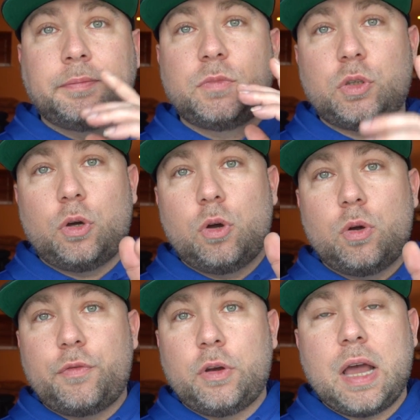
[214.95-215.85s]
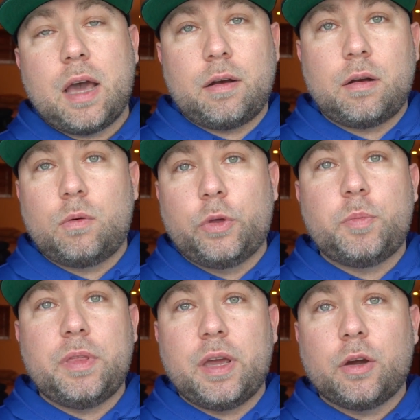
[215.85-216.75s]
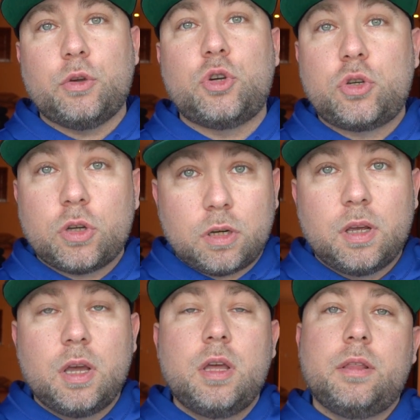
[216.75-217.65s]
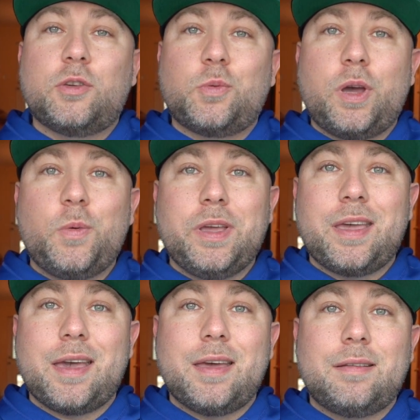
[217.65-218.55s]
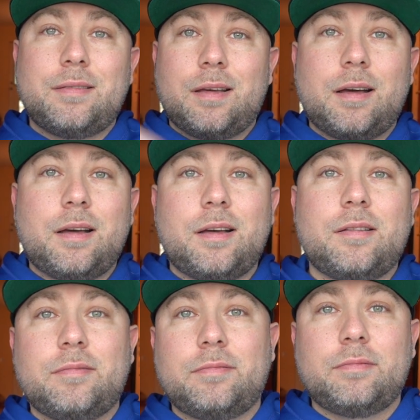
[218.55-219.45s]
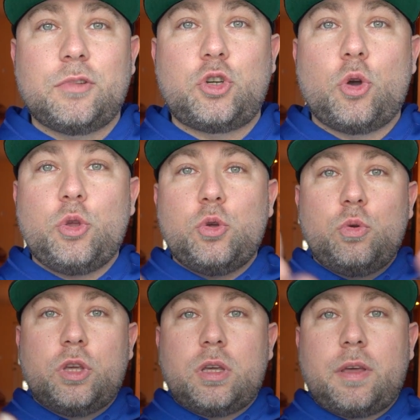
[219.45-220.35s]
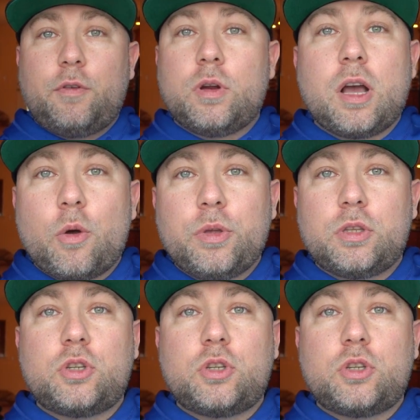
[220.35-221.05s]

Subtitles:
So if you're not with me there, you should. This way we can show you that if you're not going to the